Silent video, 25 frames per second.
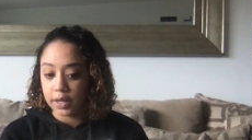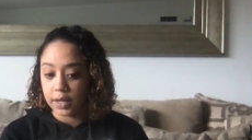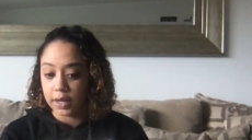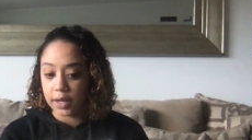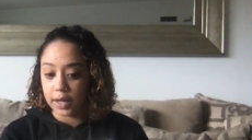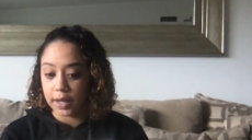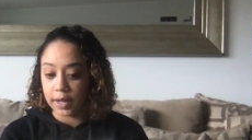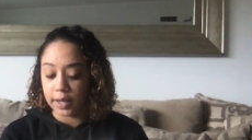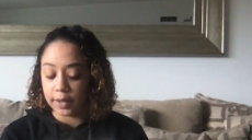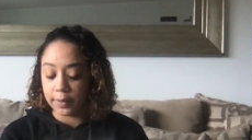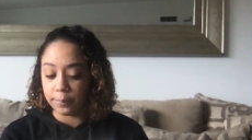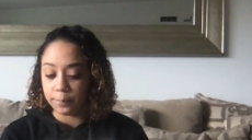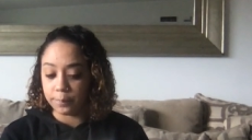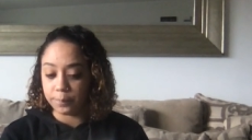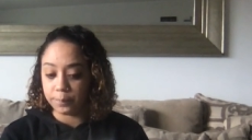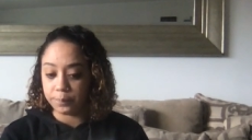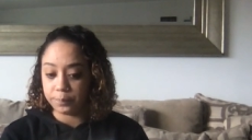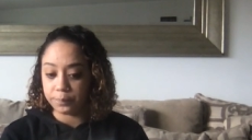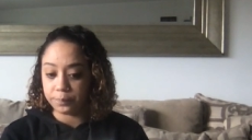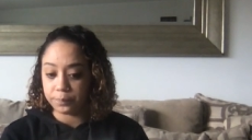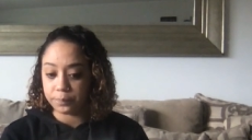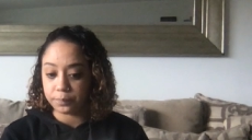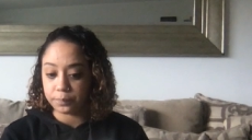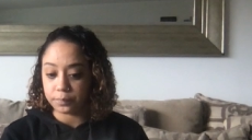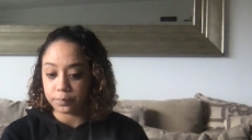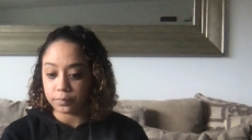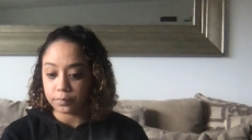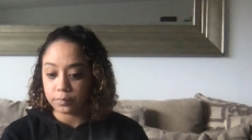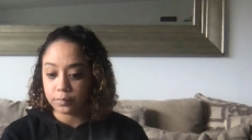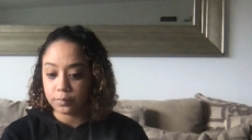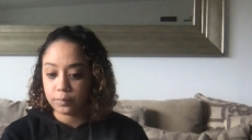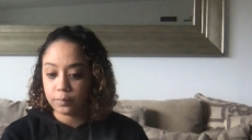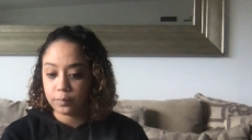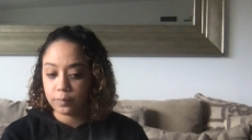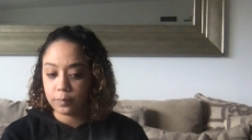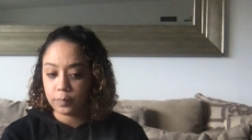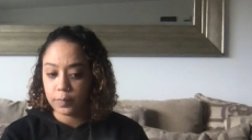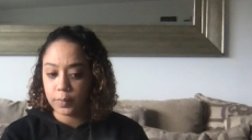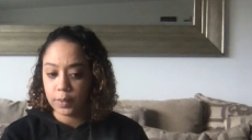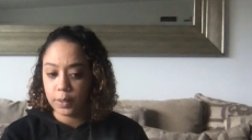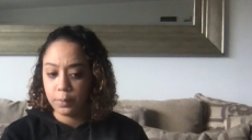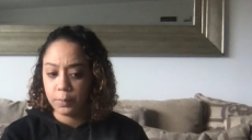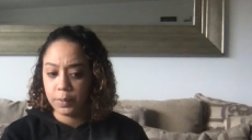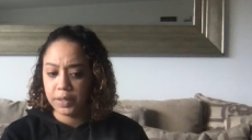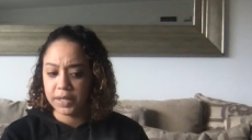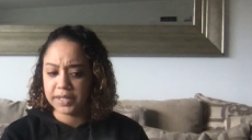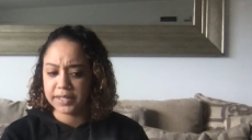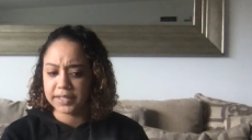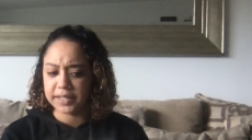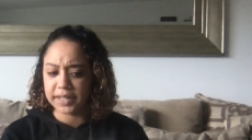Um,
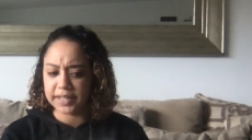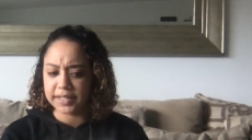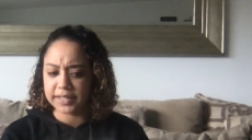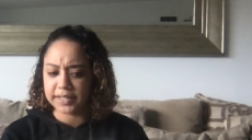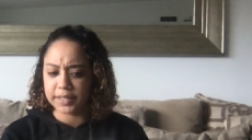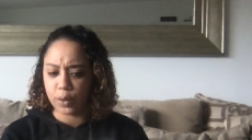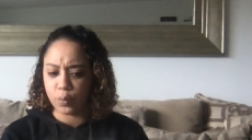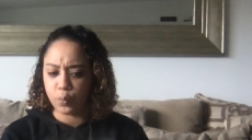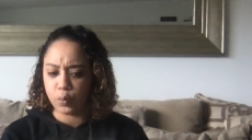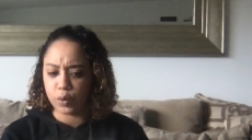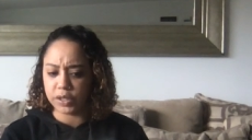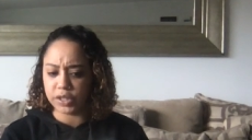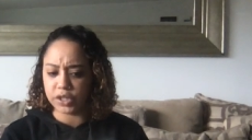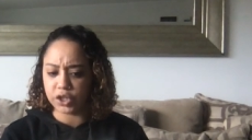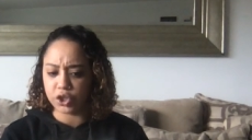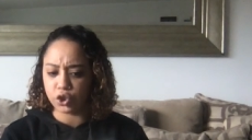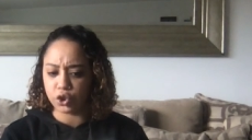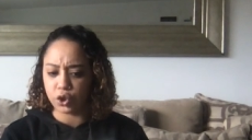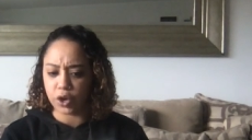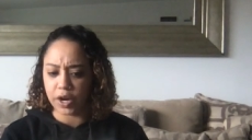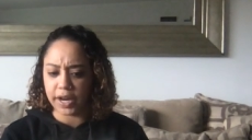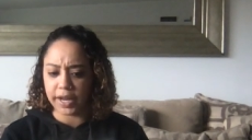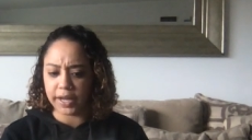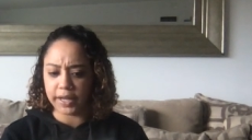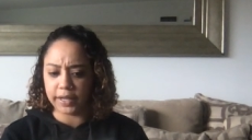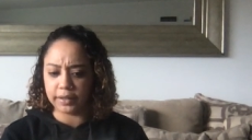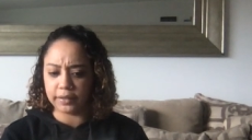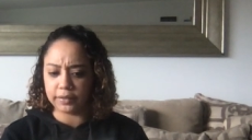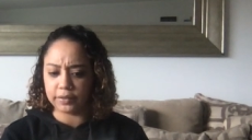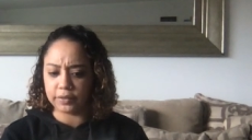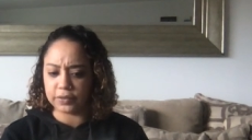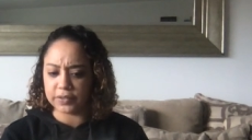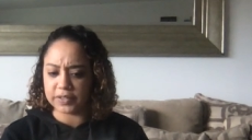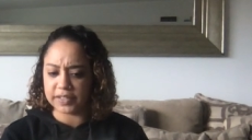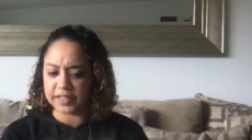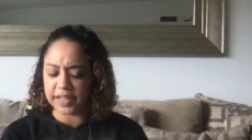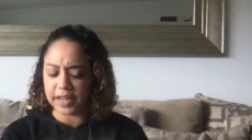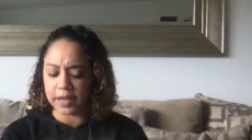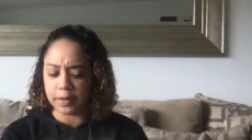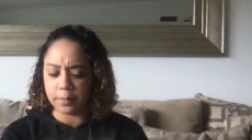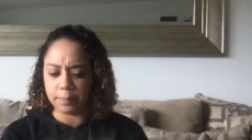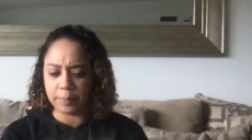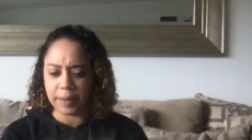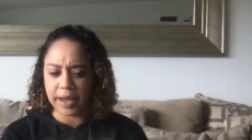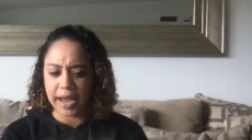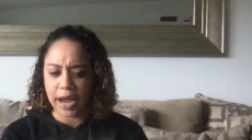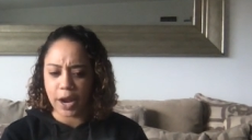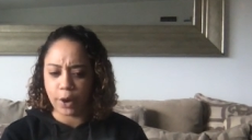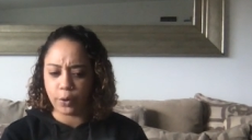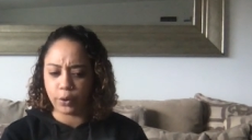but it's like someone is trying to stay in
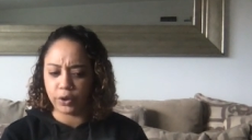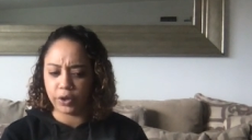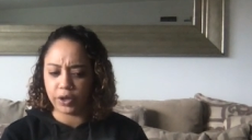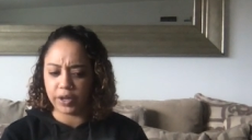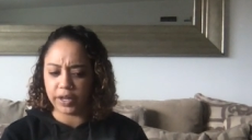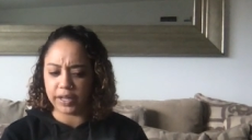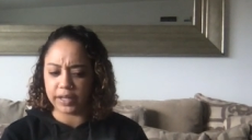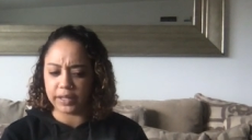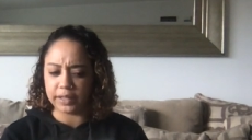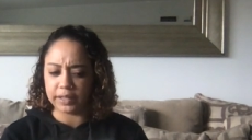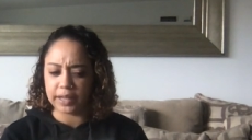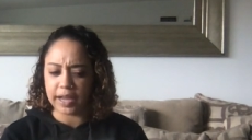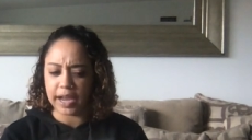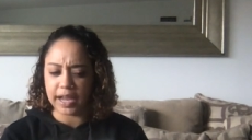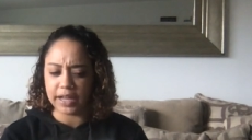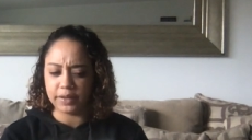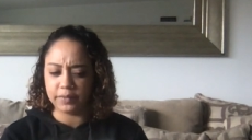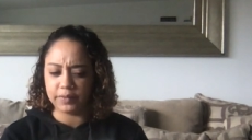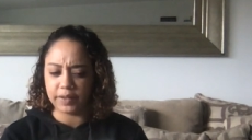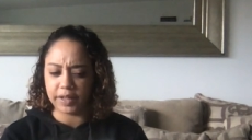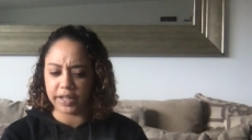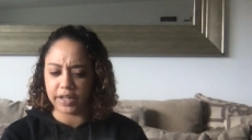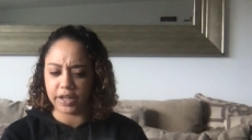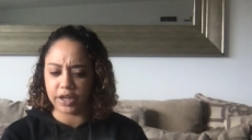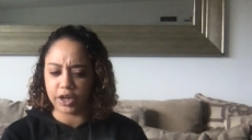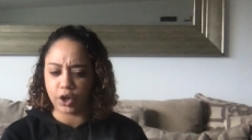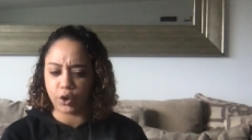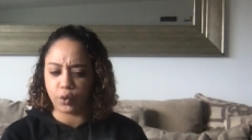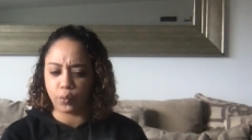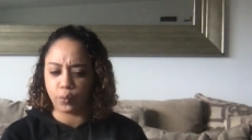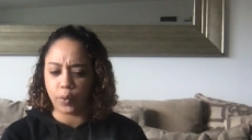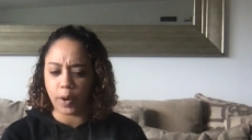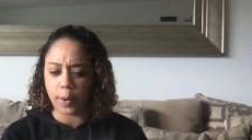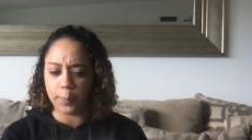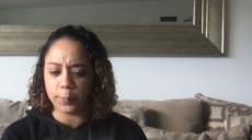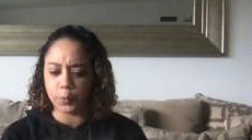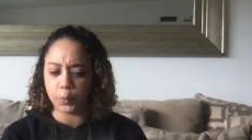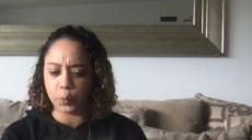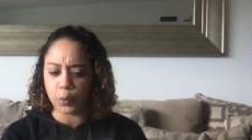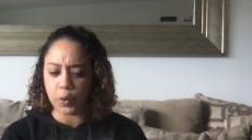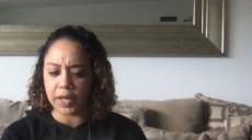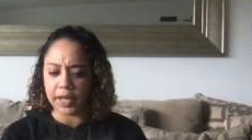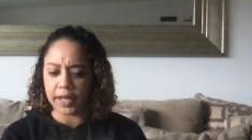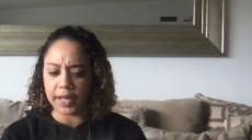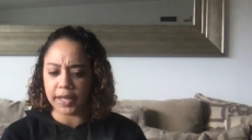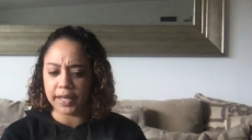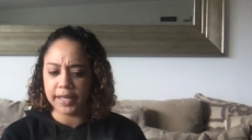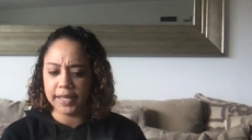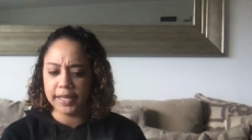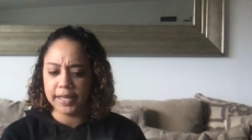power in kind of like a corrupt
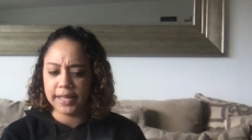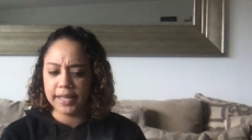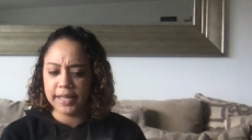way,